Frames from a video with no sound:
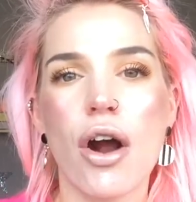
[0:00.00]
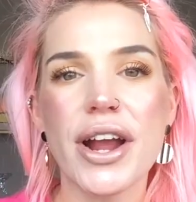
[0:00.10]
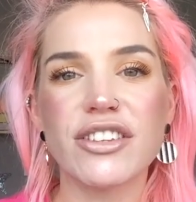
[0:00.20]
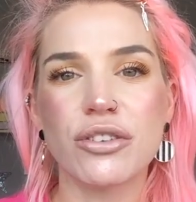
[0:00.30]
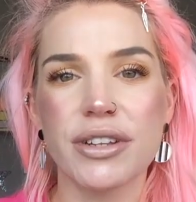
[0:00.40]

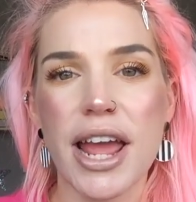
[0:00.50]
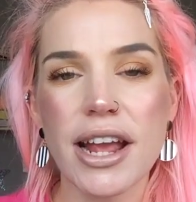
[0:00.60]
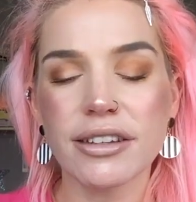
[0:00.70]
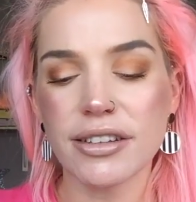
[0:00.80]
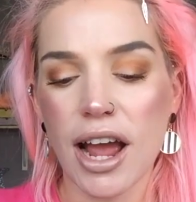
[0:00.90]
Okay, so
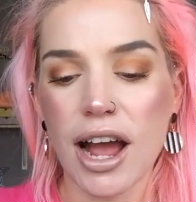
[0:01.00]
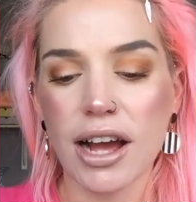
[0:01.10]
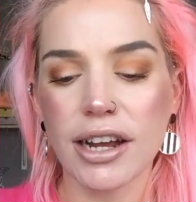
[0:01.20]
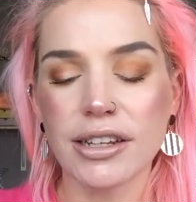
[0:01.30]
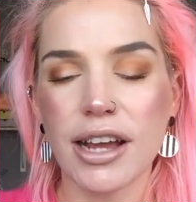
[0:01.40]
next,
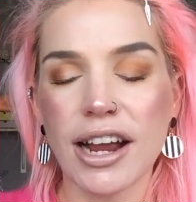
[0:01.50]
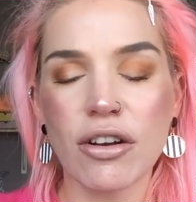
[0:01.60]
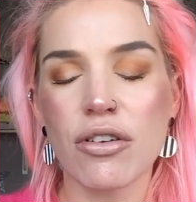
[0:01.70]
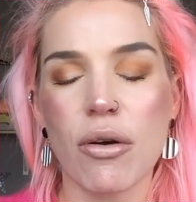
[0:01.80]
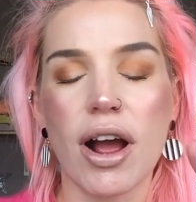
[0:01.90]
I
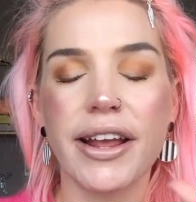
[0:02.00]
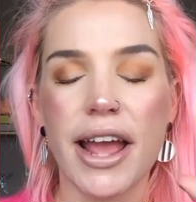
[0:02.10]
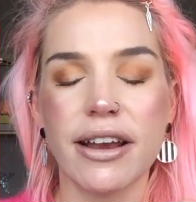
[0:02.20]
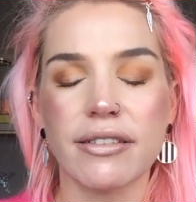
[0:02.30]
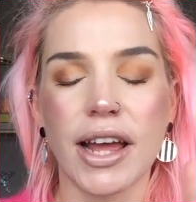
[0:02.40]
don't know.
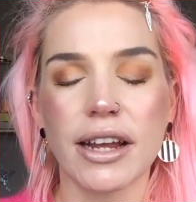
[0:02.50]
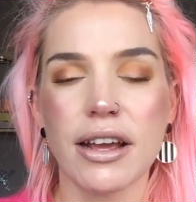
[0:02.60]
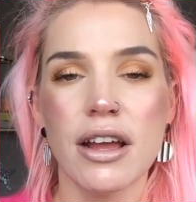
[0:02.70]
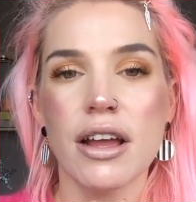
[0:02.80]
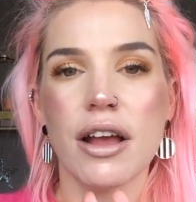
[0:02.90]
Again,
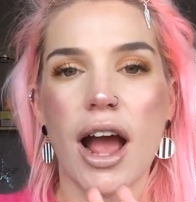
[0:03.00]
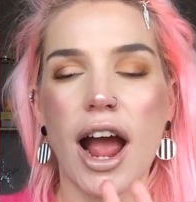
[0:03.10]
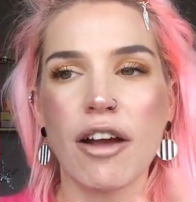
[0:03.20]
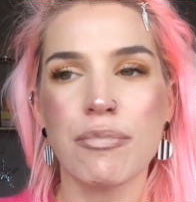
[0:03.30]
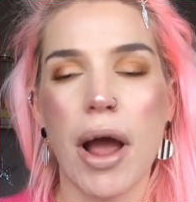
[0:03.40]
like,
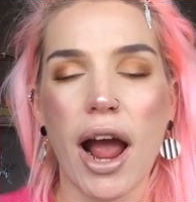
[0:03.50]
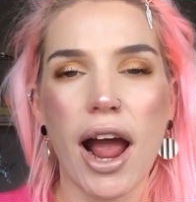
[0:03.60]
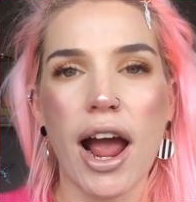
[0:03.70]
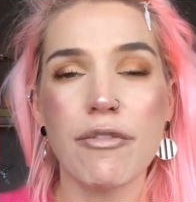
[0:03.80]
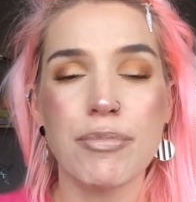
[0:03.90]

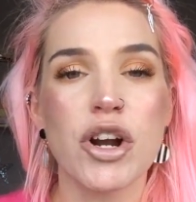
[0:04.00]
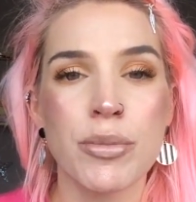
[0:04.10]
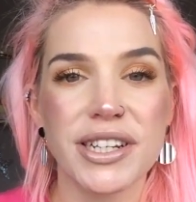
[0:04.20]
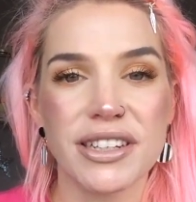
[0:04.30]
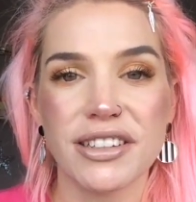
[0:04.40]
I've
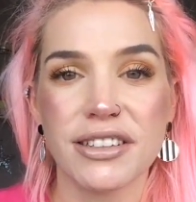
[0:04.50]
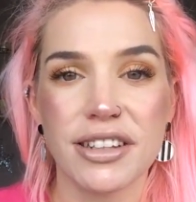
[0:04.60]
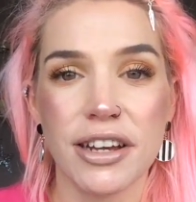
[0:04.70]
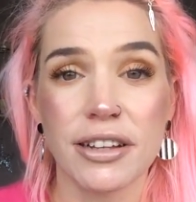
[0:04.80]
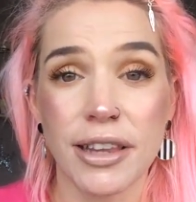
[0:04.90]
become addicted
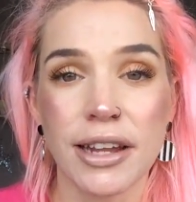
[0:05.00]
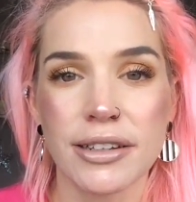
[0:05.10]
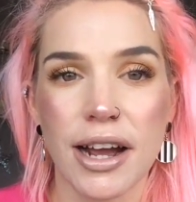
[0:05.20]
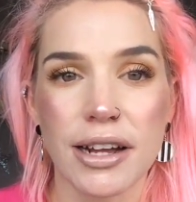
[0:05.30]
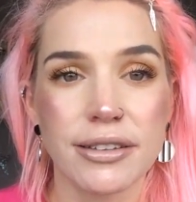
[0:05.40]
to
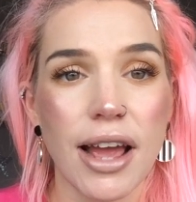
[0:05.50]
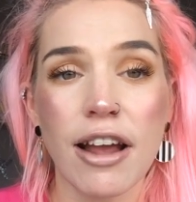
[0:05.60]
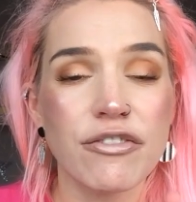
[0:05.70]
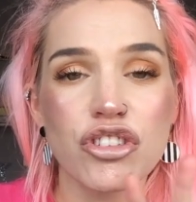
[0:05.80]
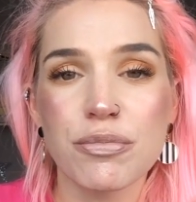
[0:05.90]
lanyards.
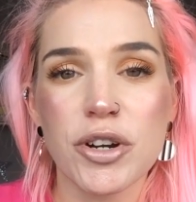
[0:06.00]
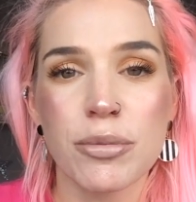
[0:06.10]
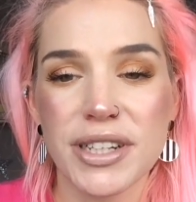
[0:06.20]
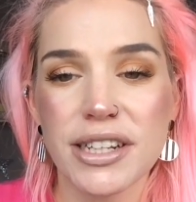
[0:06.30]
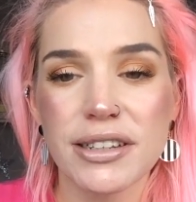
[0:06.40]
I've just
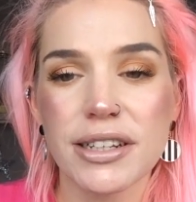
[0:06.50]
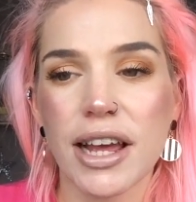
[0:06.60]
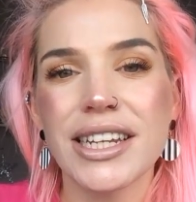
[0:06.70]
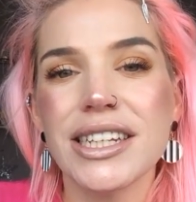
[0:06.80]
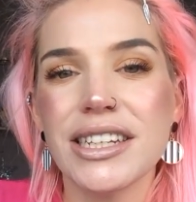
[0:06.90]
become addicted.
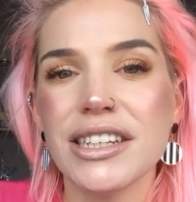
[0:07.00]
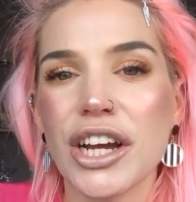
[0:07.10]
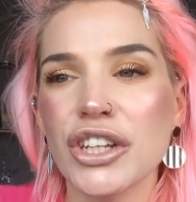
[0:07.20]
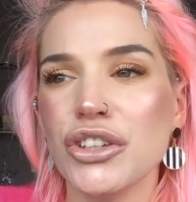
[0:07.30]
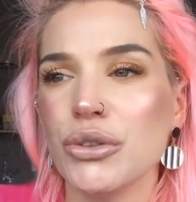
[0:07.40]
Like, I needed
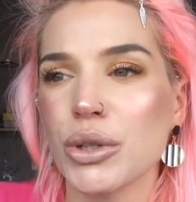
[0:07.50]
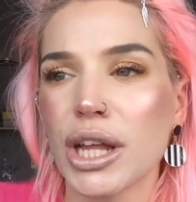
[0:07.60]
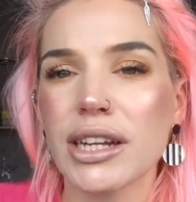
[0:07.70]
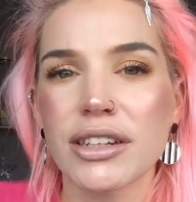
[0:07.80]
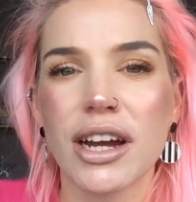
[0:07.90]
a new
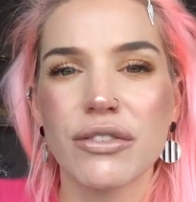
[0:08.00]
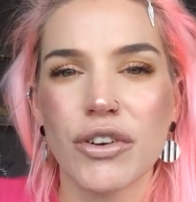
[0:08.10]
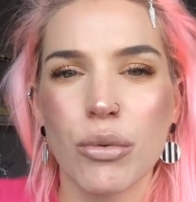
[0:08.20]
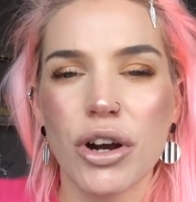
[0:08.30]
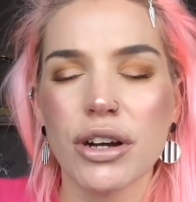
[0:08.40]
lanyard
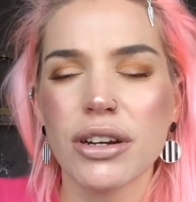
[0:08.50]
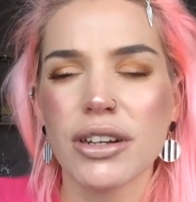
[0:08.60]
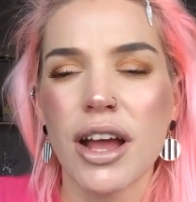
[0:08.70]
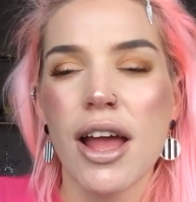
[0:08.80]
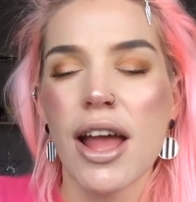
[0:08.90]
for work,